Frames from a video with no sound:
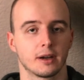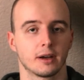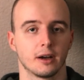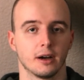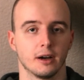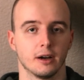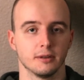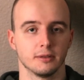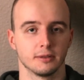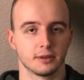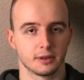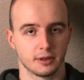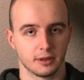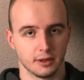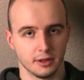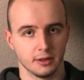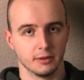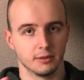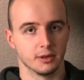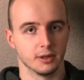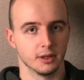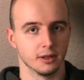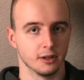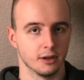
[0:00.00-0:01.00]
account.
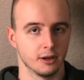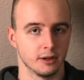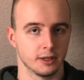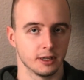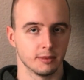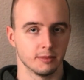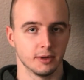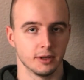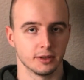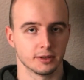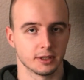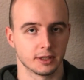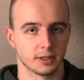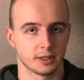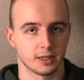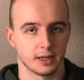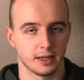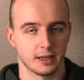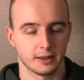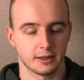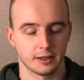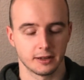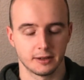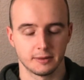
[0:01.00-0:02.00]
You will learn about this
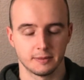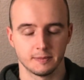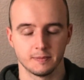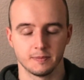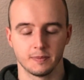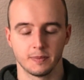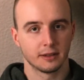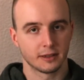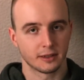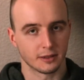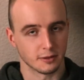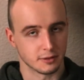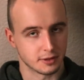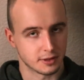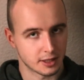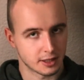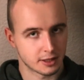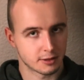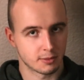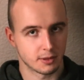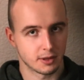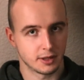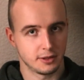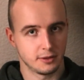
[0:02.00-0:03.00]
later. So
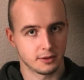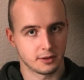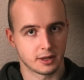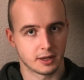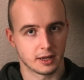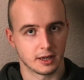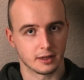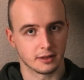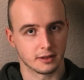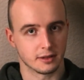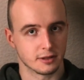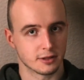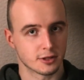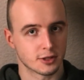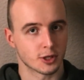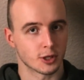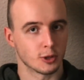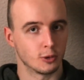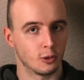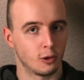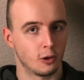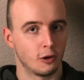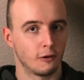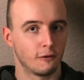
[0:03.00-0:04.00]
that way you can
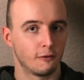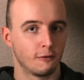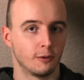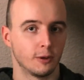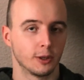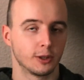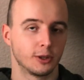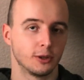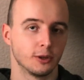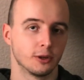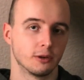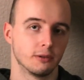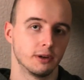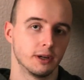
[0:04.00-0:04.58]
show off what you